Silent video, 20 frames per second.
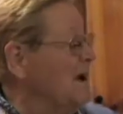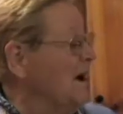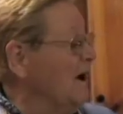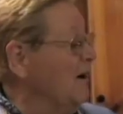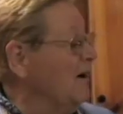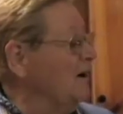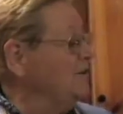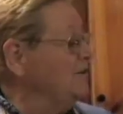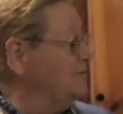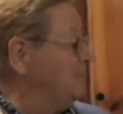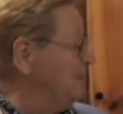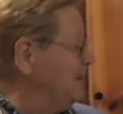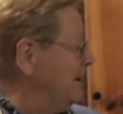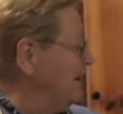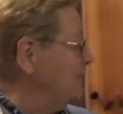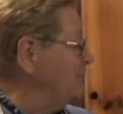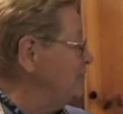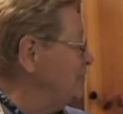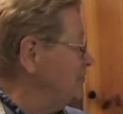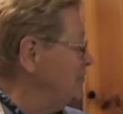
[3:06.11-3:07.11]
All right,
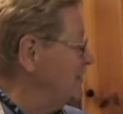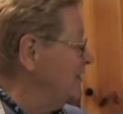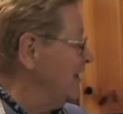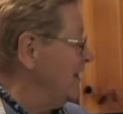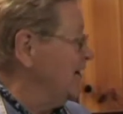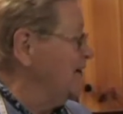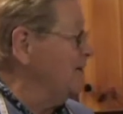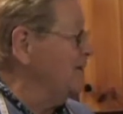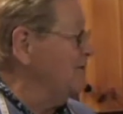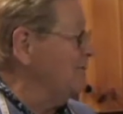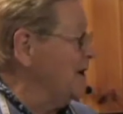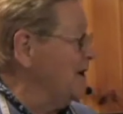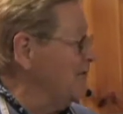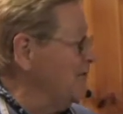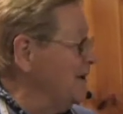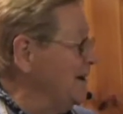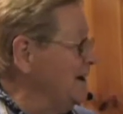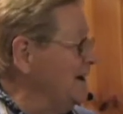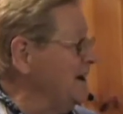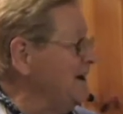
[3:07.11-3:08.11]
spinach, are you about
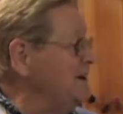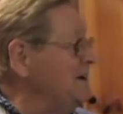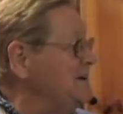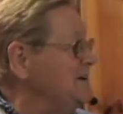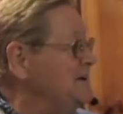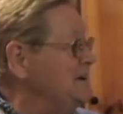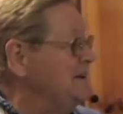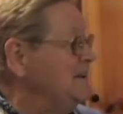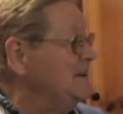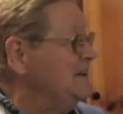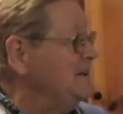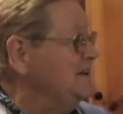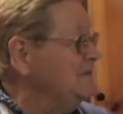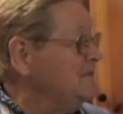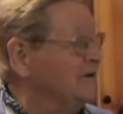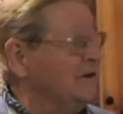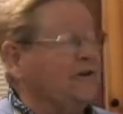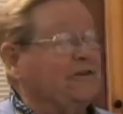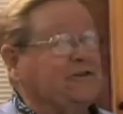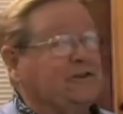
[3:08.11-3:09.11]
ready?
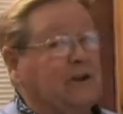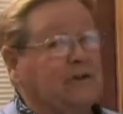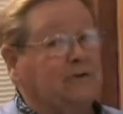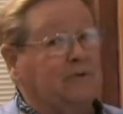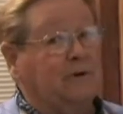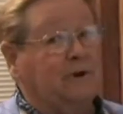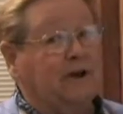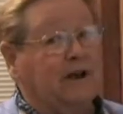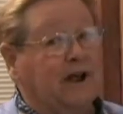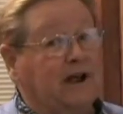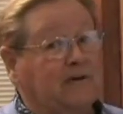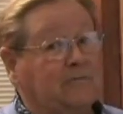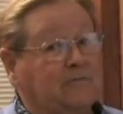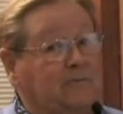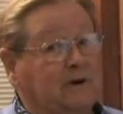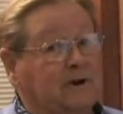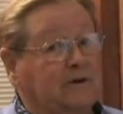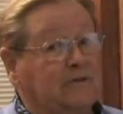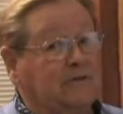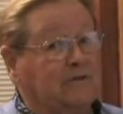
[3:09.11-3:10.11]
What did I say, 3.5
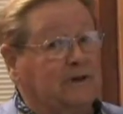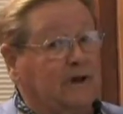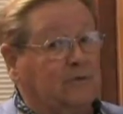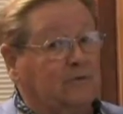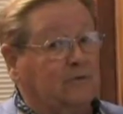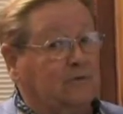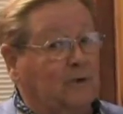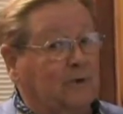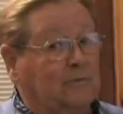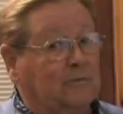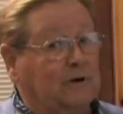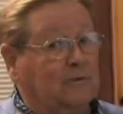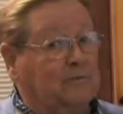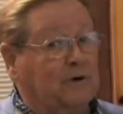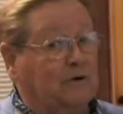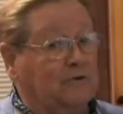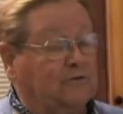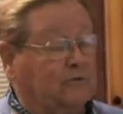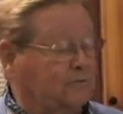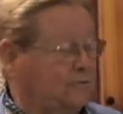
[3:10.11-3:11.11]
minutes, and that was one big
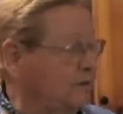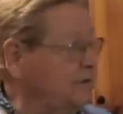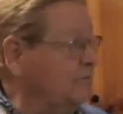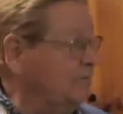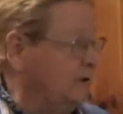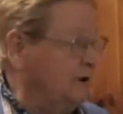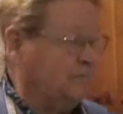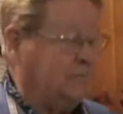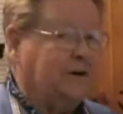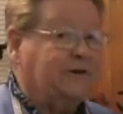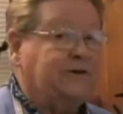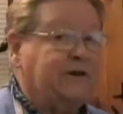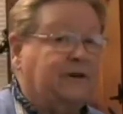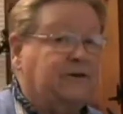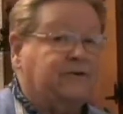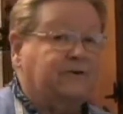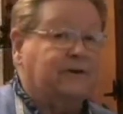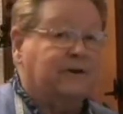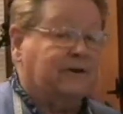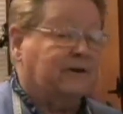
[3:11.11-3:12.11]
bunch of, let me
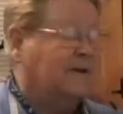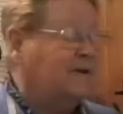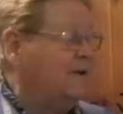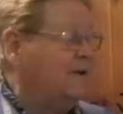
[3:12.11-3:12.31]
test it.